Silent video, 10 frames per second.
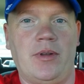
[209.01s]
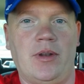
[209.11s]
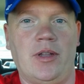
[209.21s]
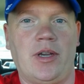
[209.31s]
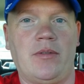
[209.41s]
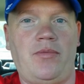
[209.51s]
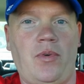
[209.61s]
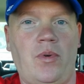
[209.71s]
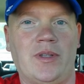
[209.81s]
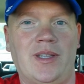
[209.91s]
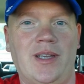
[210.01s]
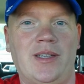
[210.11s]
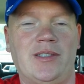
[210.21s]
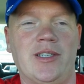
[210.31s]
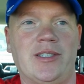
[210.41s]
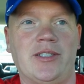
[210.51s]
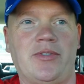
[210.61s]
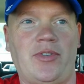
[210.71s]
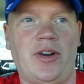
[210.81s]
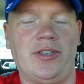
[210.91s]
Looking forward to this. This is the
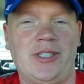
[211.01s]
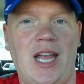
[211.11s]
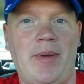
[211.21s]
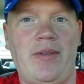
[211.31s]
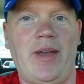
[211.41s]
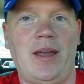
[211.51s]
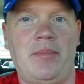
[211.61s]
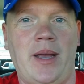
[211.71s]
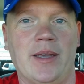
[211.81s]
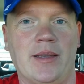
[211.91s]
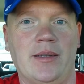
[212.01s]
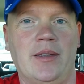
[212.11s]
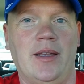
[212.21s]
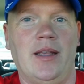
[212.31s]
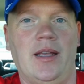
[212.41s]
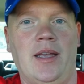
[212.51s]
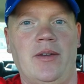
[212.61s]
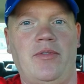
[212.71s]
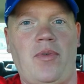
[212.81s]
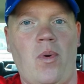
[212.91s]
first time I've had bacon
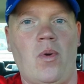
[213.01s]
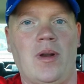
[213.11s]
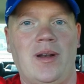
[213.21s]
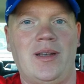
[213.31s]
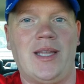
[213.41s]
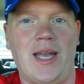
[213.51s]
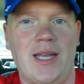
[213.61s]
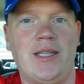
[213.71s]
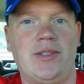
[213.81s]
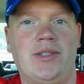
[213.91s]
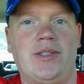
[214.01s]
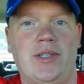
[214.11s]
in 4 days.